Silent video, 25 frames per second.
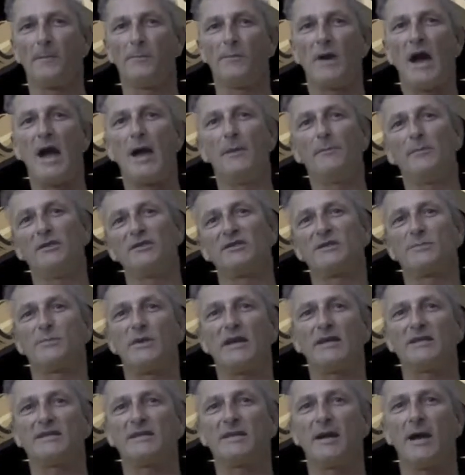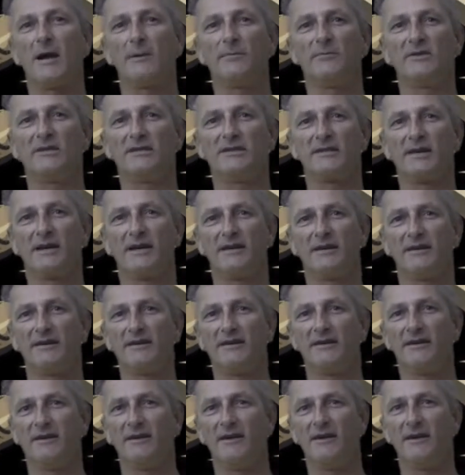I'm a space-time
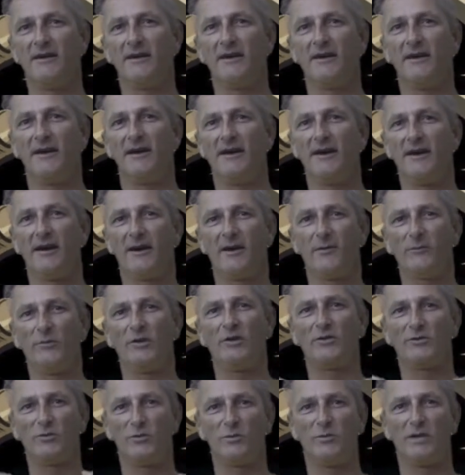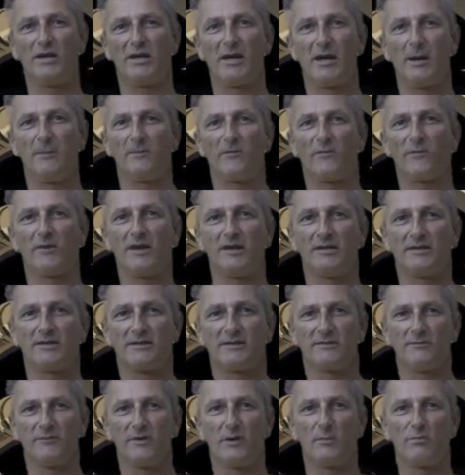designer, and we two became
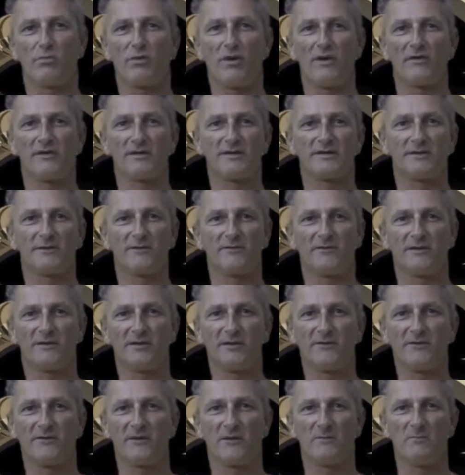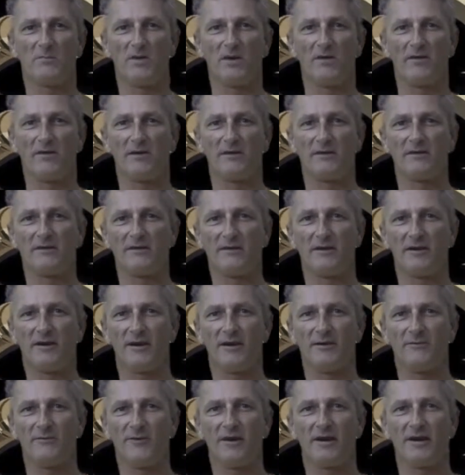friends. We're brothers of a different mother,
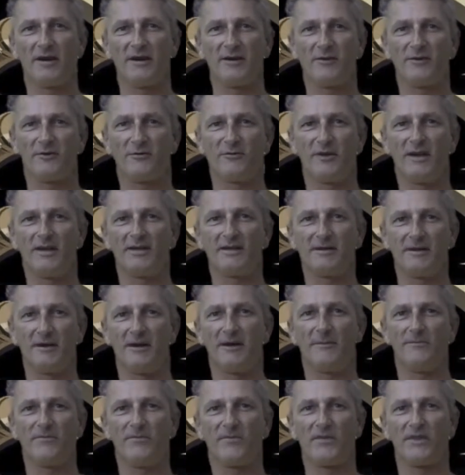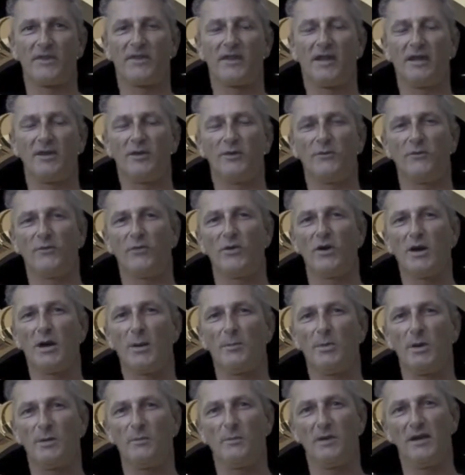and we had a great time. Thank you for
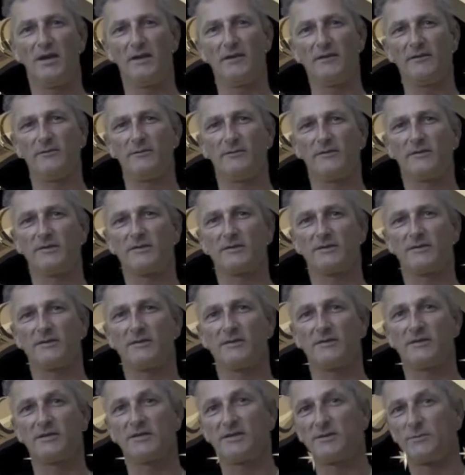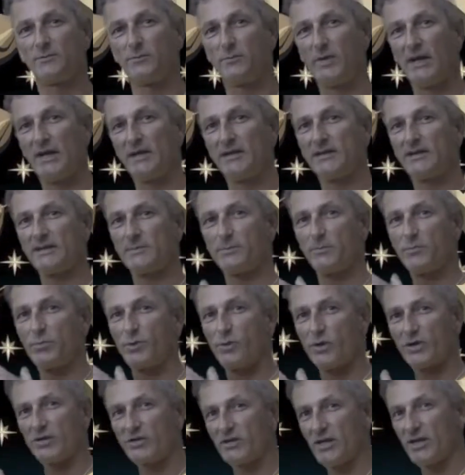helping me with the space
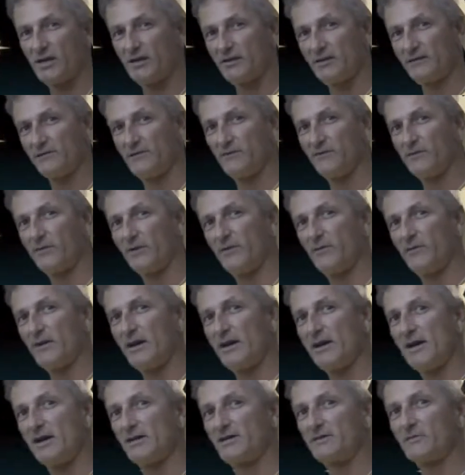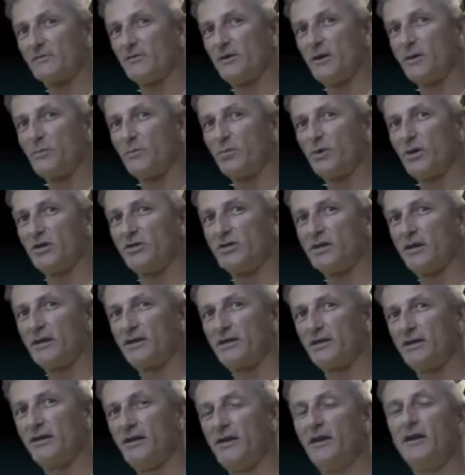project, FreeFly Astronaut
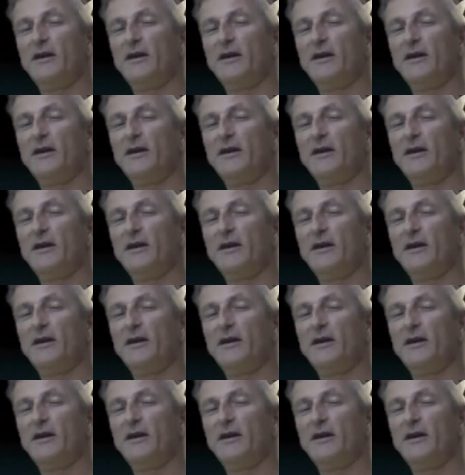project.